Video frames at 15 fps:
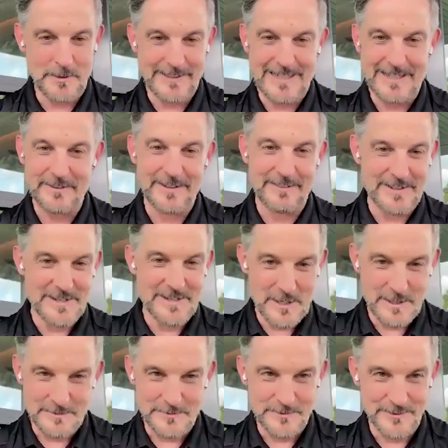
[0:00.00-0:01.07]
Like, I don't even
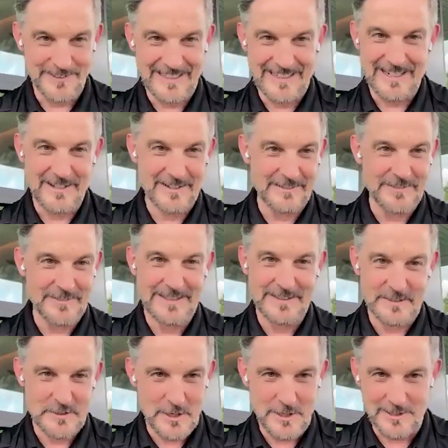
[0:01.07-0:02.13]
know if I'll even get
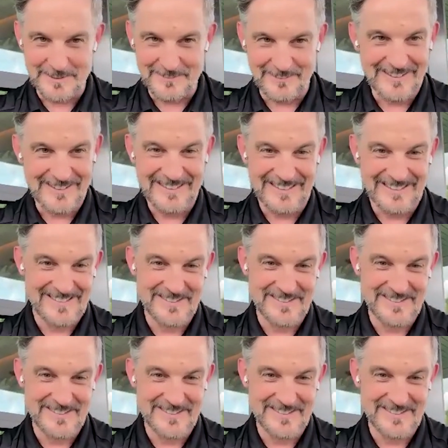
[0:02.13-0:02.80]
to talk. Right.